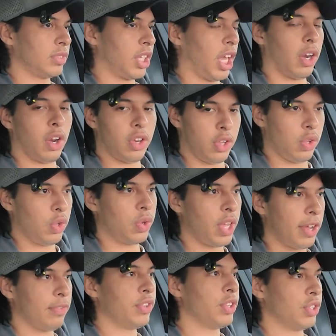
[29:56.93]
and you
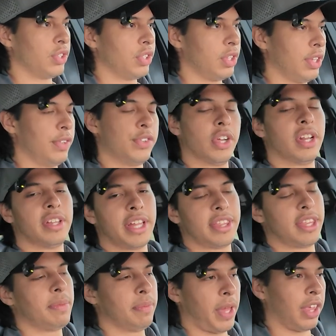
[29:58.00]
definitely you shouldn't let
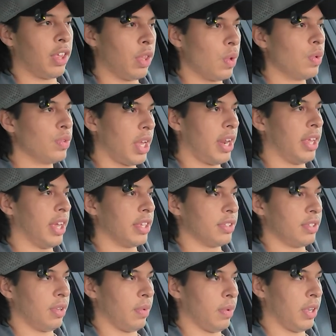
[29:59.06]
them like use that
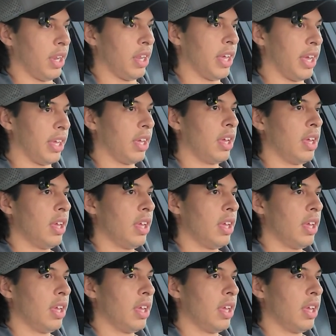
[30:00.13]
against you. Really, like